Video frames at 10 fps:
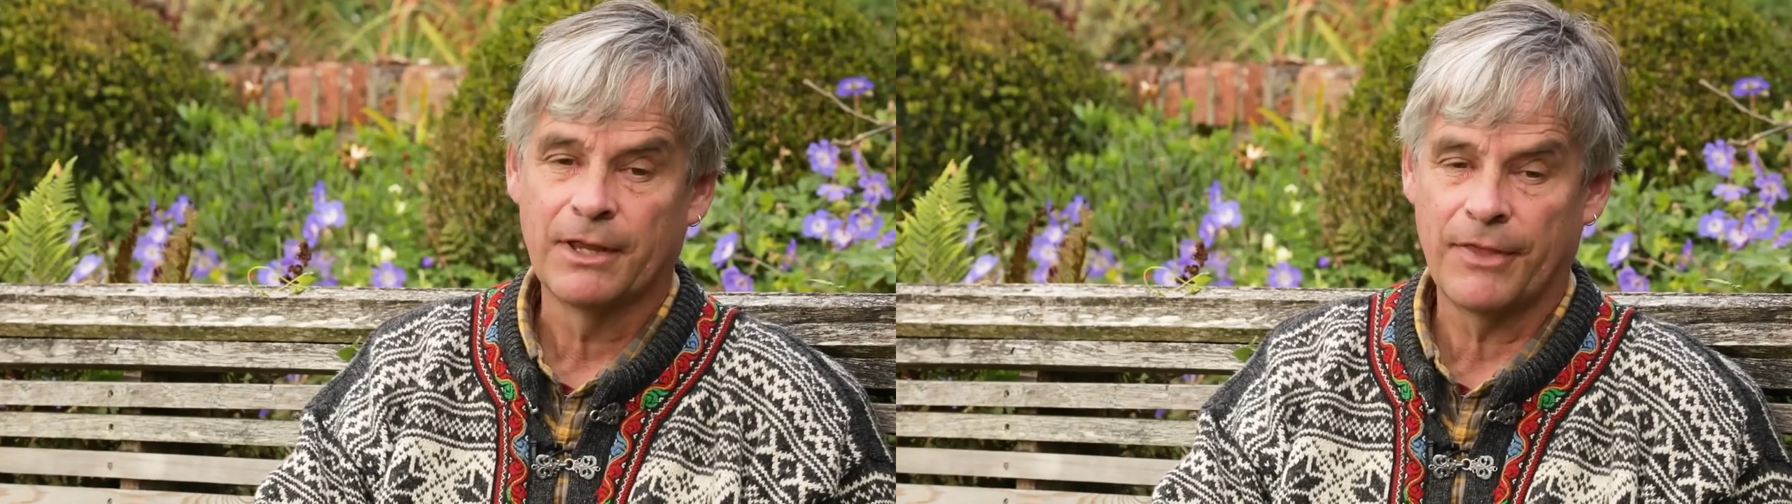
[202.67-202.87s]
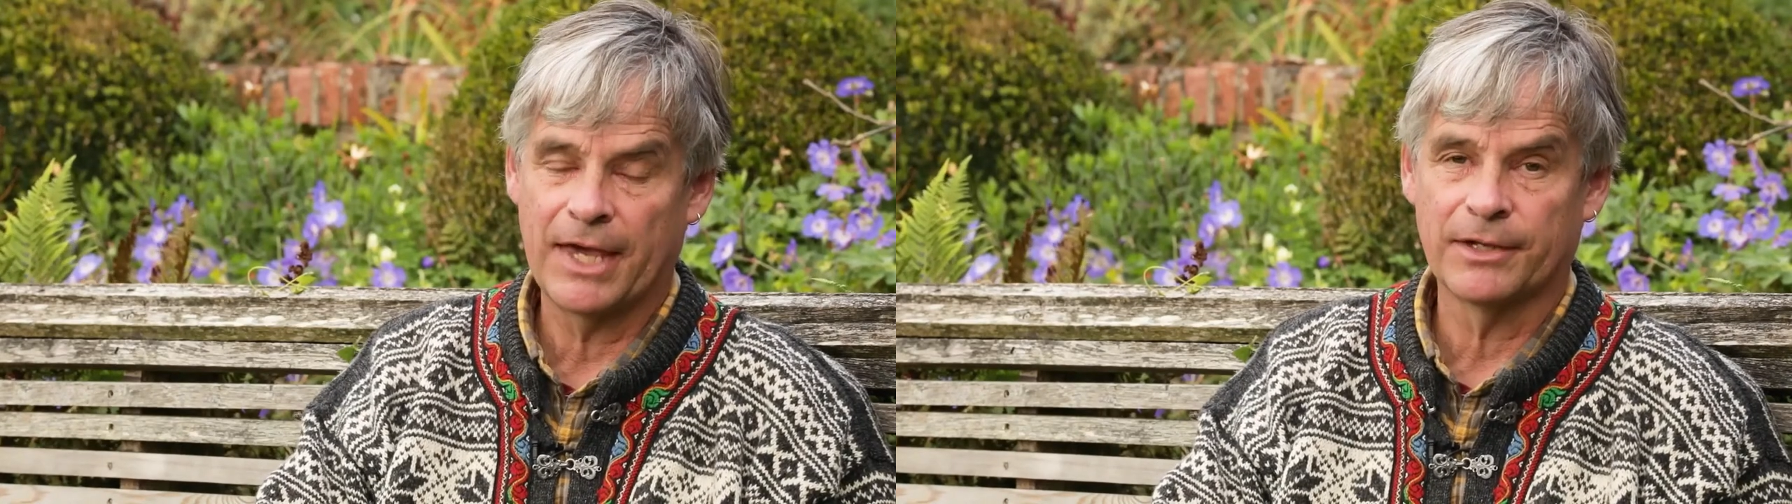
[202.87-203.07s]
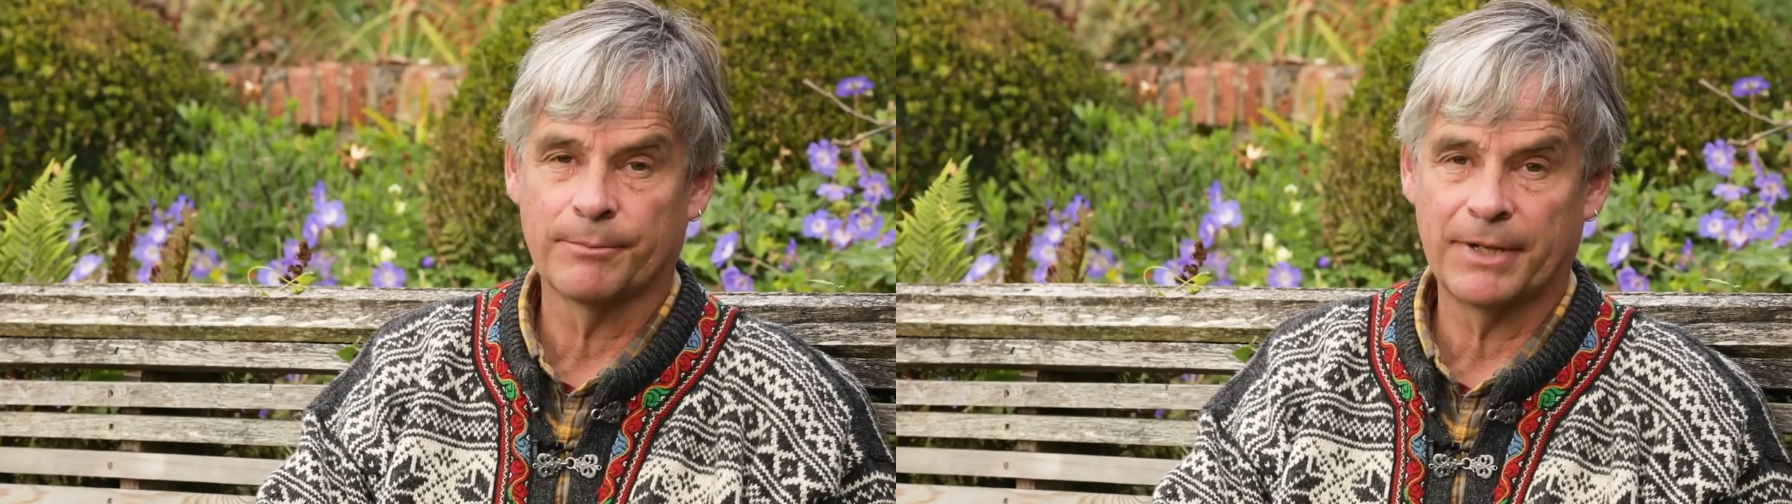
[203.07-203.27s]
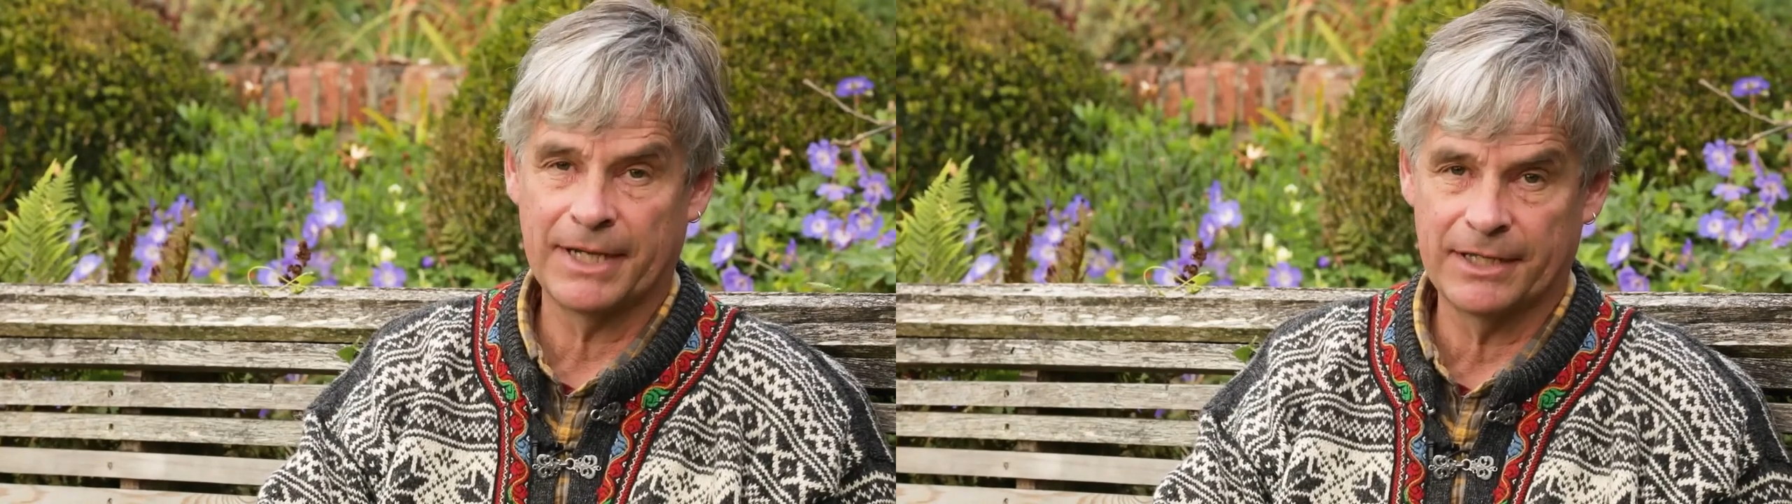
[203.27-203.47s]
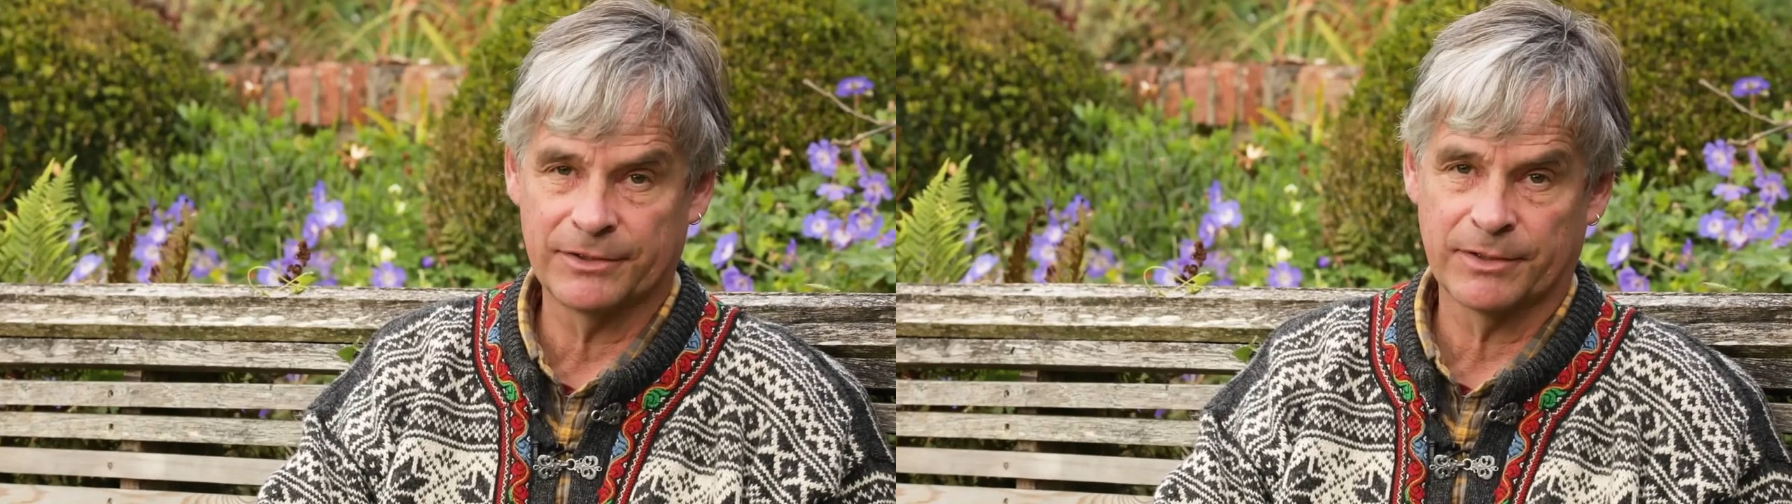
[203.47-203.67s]
then
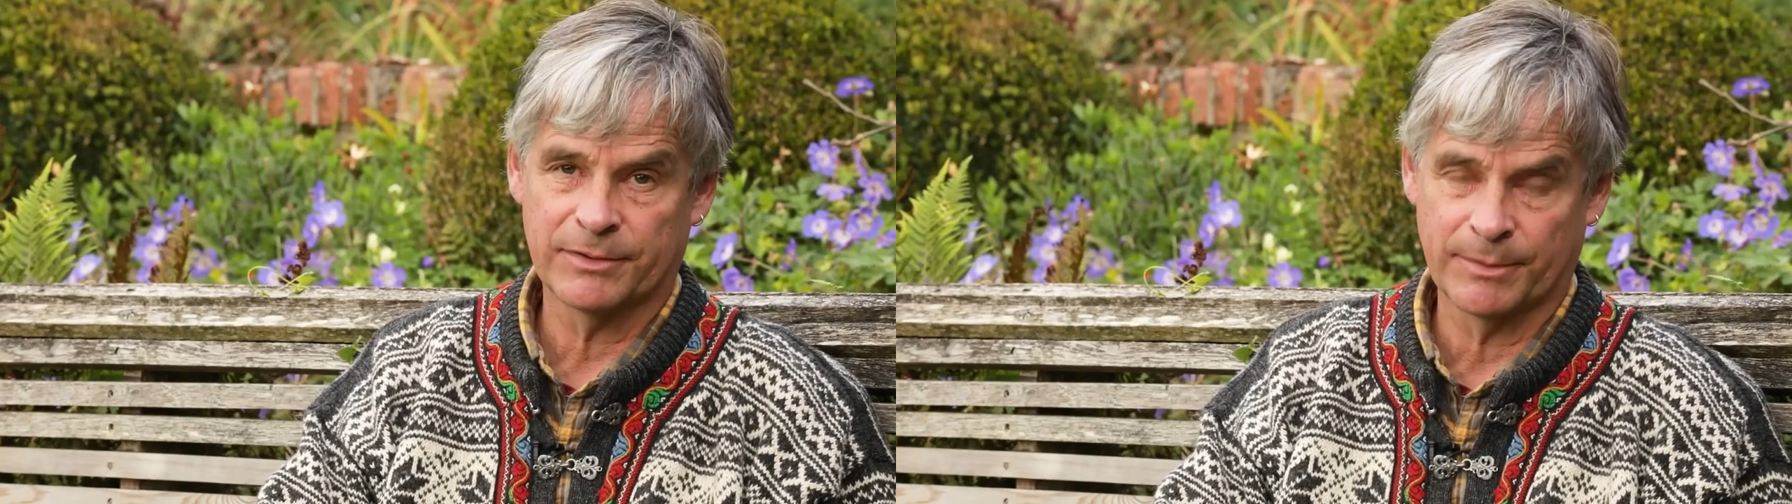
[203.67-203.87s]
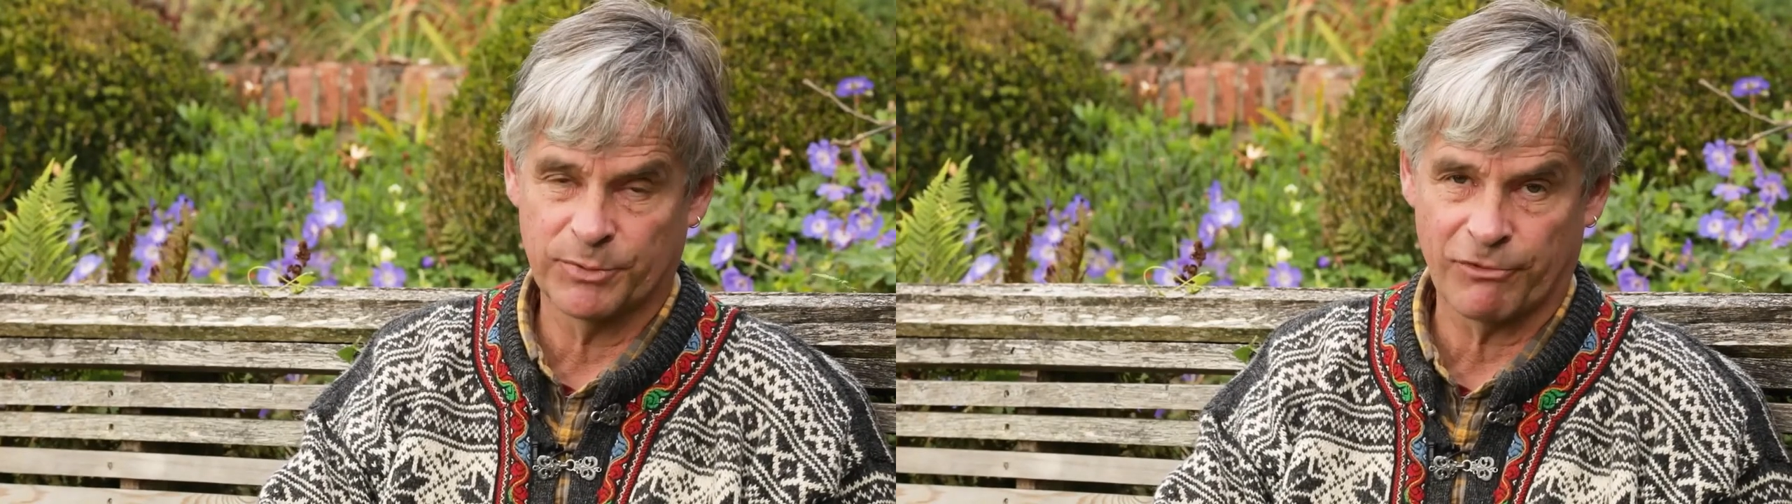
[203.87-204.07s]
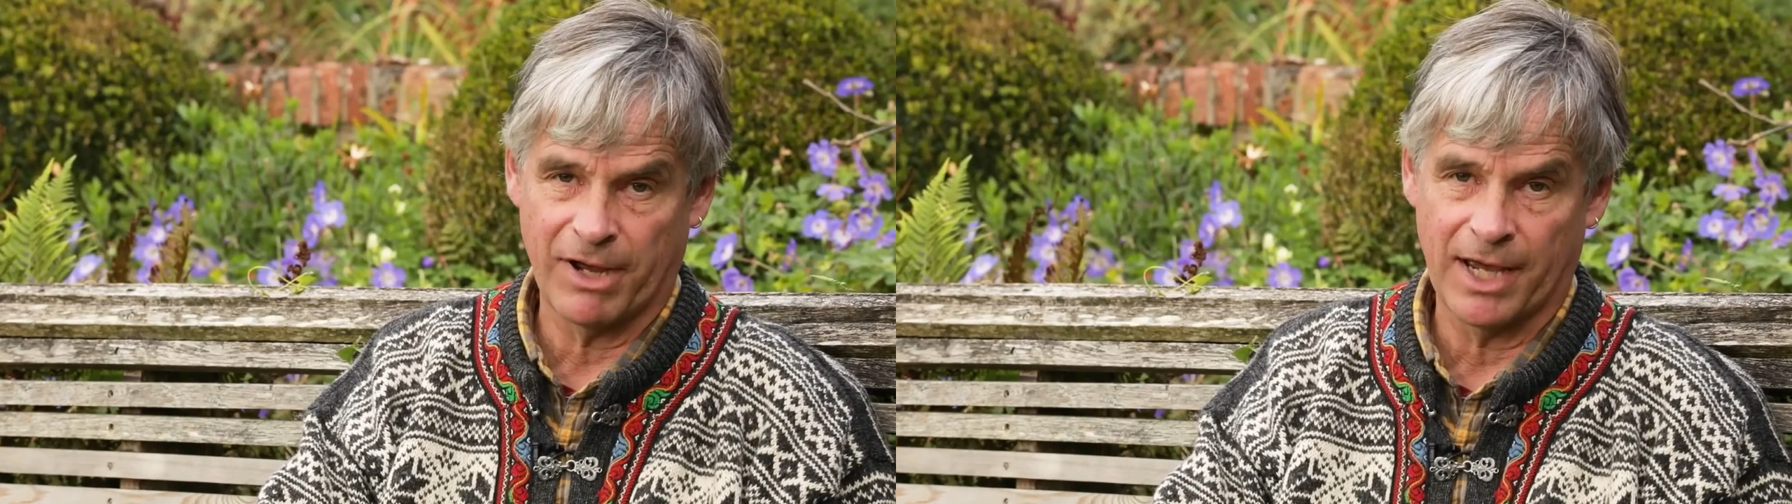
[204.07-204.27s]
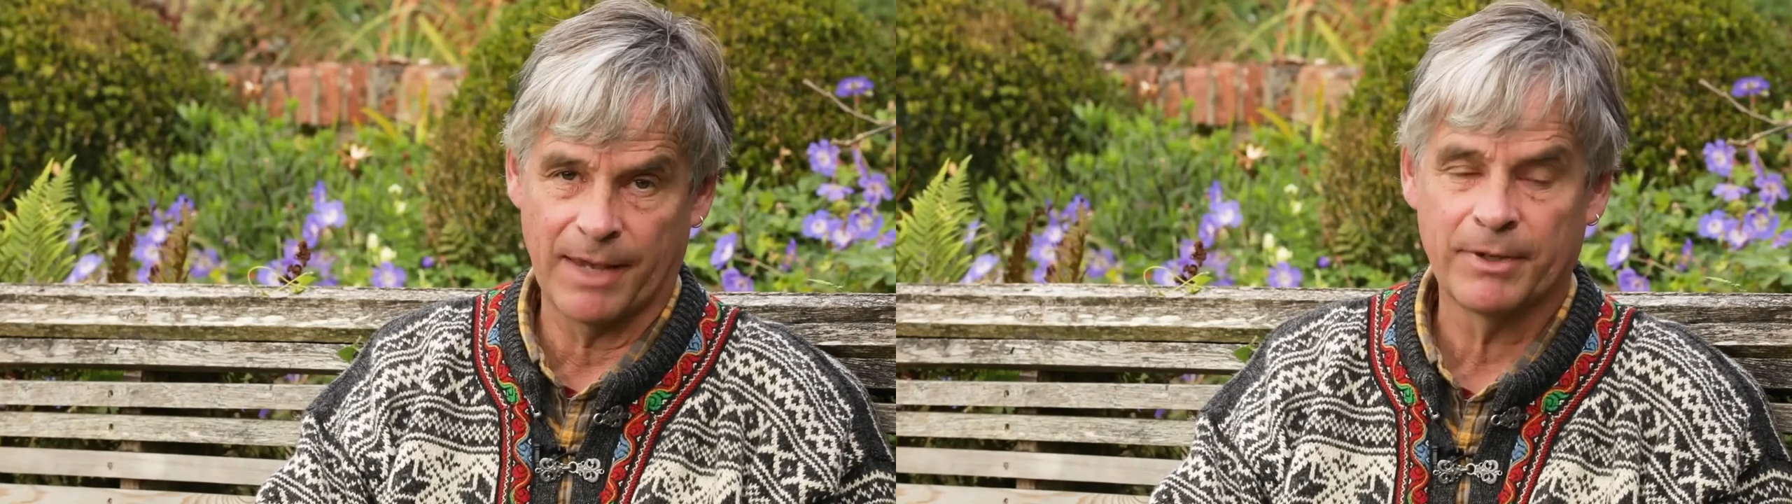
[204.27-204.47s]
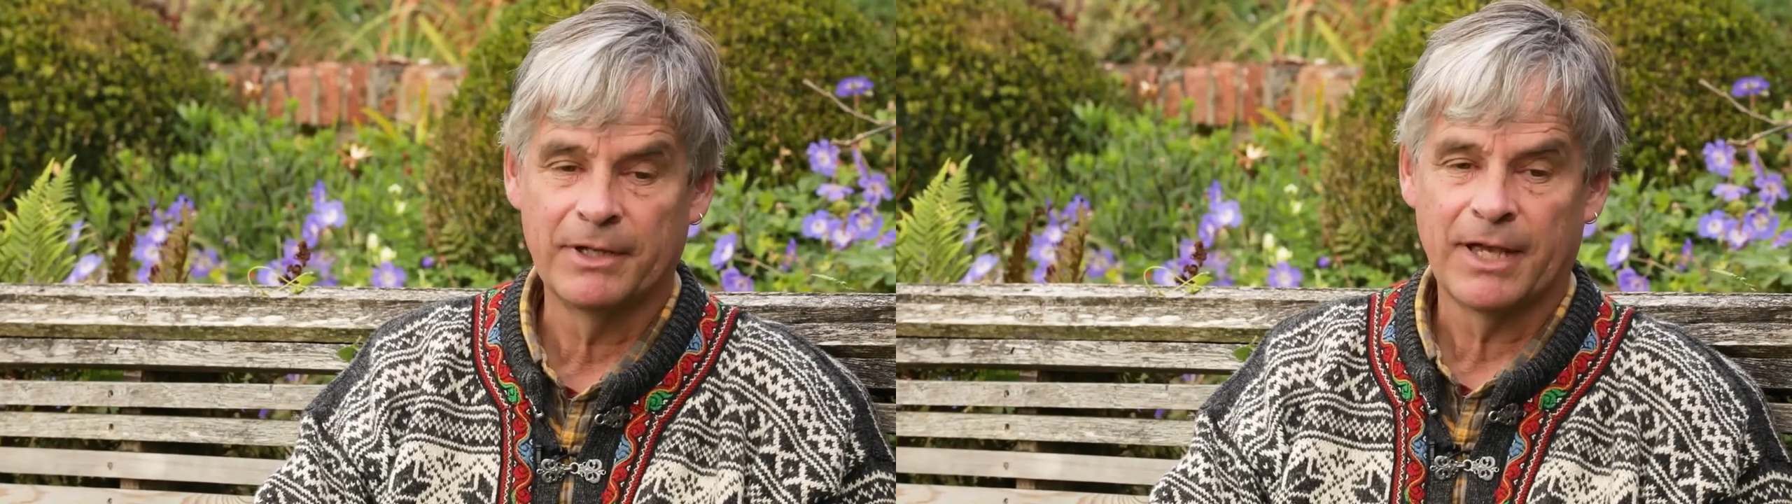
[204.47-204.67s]
please subscribe